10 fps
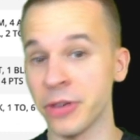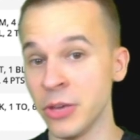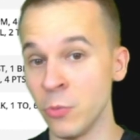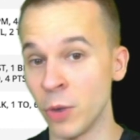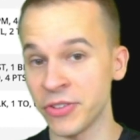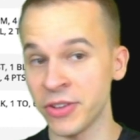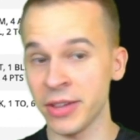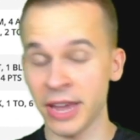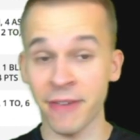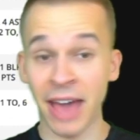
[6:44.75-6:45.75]
He wasn't.
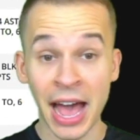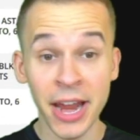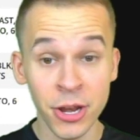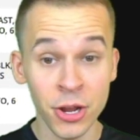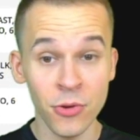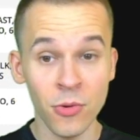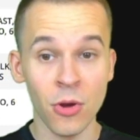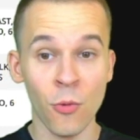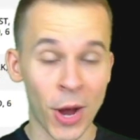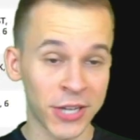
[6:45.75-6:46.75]
Like, if I knew
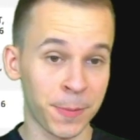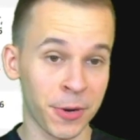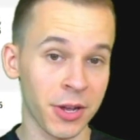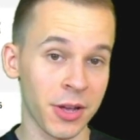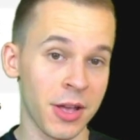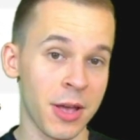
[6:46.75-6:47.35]
Westbrook